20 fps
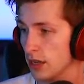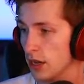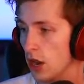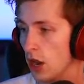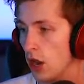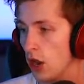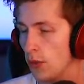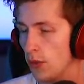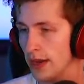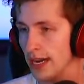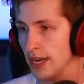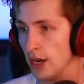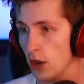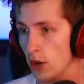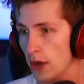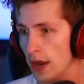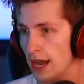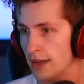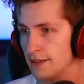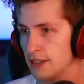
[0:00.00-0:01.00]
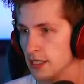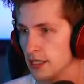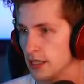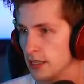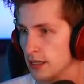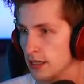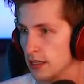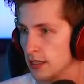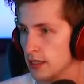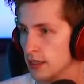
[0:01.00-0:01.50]
Oh wait. Oh, I have
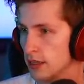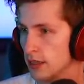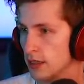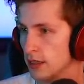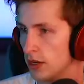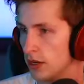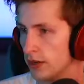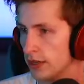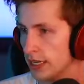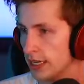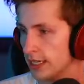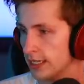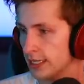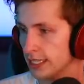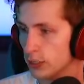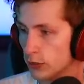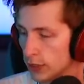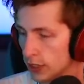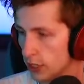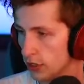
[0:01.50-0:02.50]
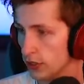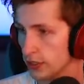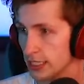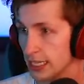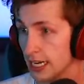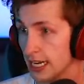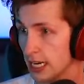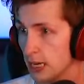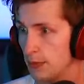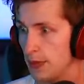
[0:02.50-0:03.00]
to. Okay, click when it hooks.
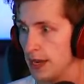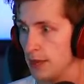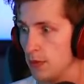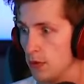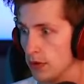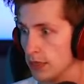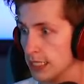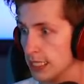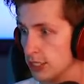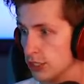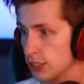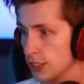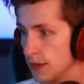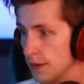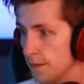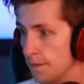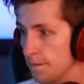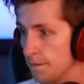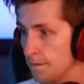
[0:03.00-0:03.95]
I gotta pay more attention.